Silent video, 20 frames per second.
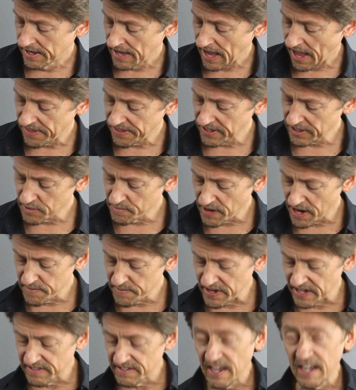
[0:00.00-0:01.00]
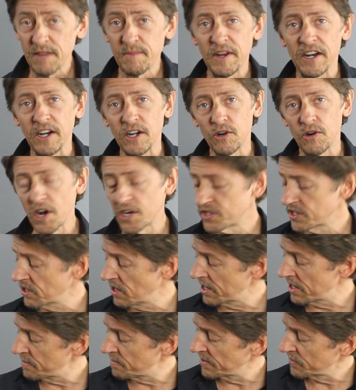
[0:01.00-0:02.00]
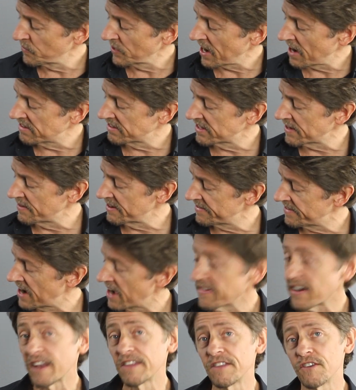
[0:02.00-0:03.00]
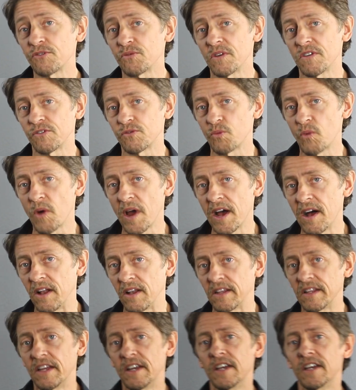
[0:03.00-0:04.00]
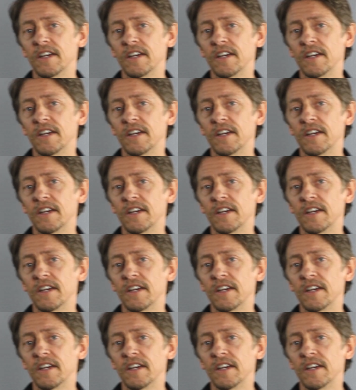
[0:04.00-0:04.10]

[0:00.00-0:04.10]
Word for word: I think there might have been a teeny bit of crushing on it, but we got a 75 out of this one as well.